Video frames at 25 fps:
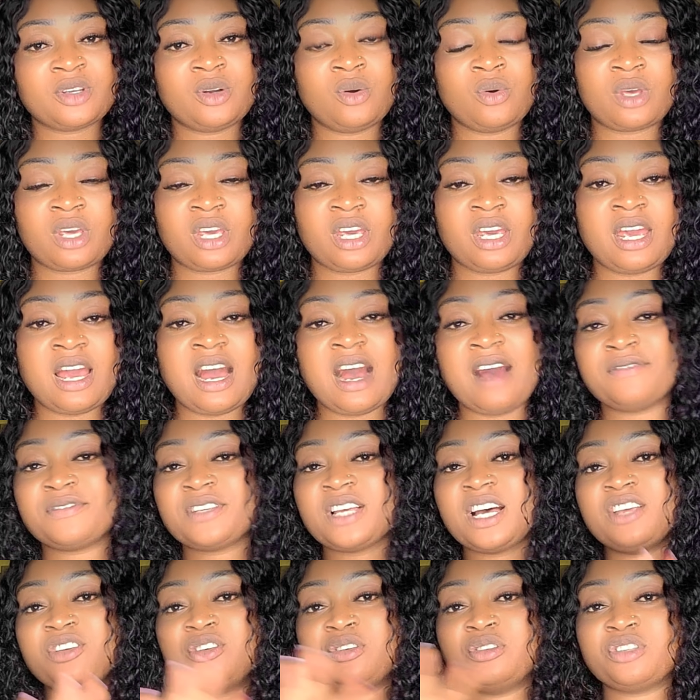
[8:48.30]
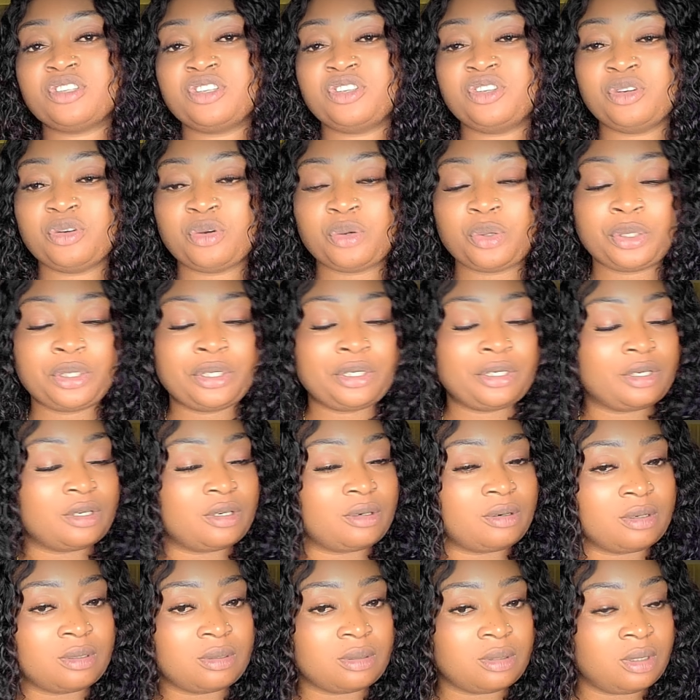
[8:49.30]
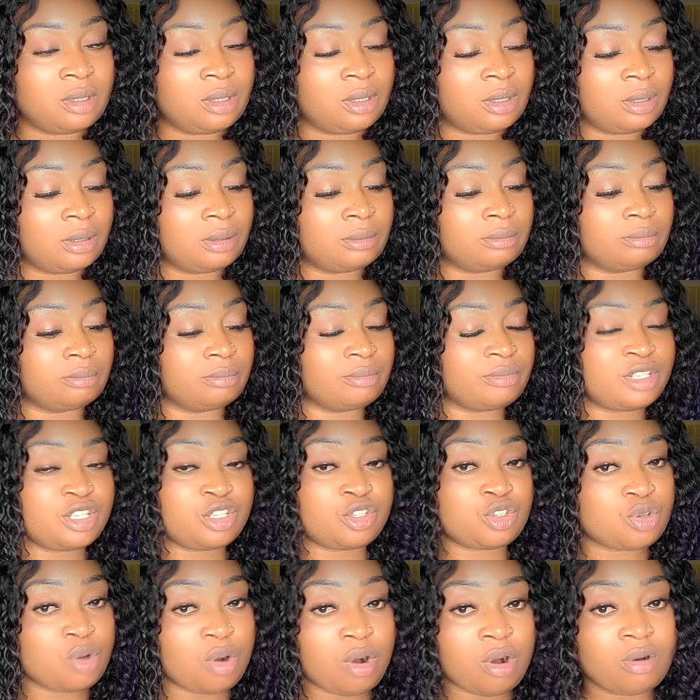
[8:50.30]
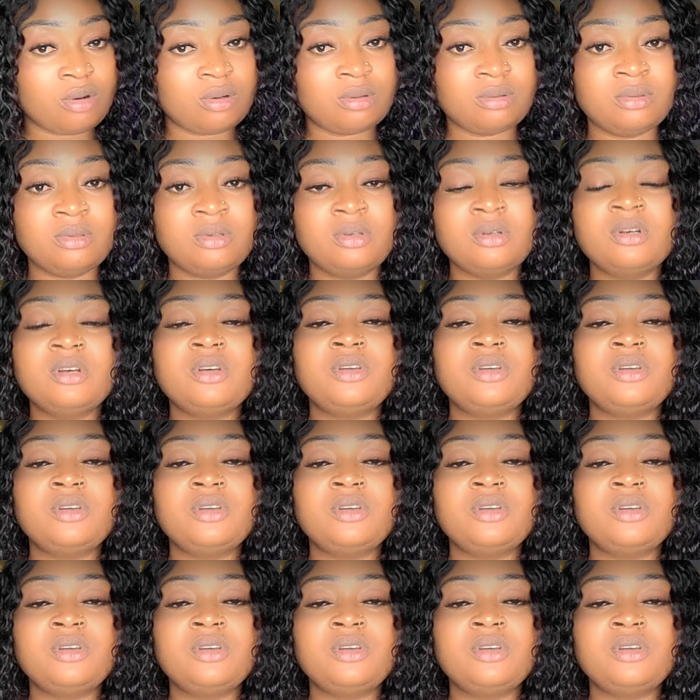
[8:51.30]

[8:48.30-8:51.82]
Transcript: Okay, after using your Dettol,